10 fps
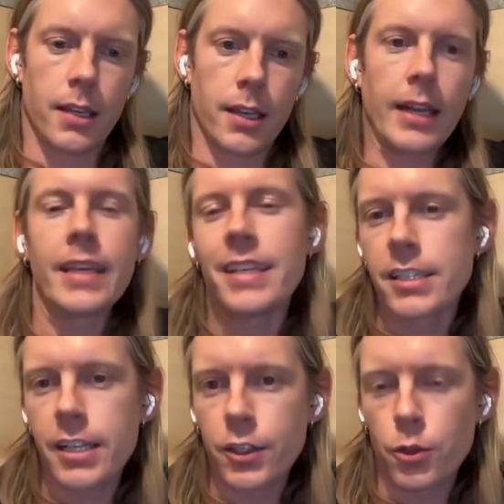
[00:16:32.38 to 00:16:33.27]
kind of
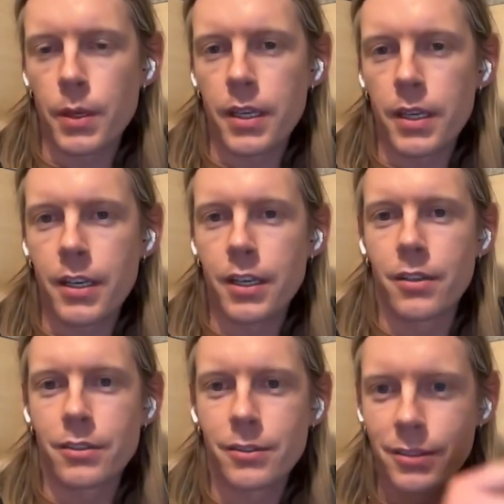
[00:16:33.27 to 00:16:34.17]
easily to be
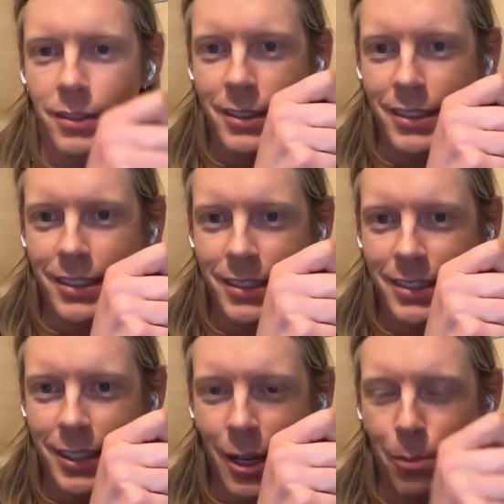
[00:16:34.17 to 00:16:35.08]

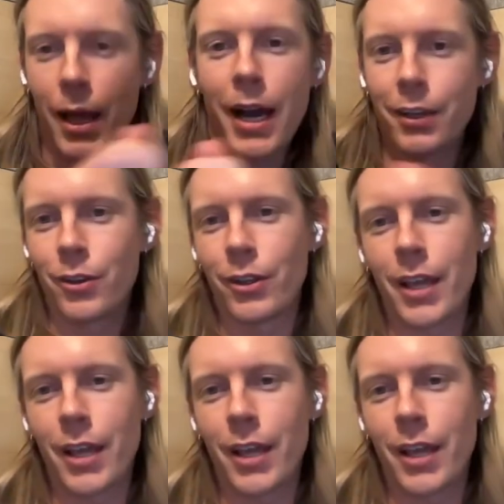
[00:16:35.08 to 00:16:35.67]
applied on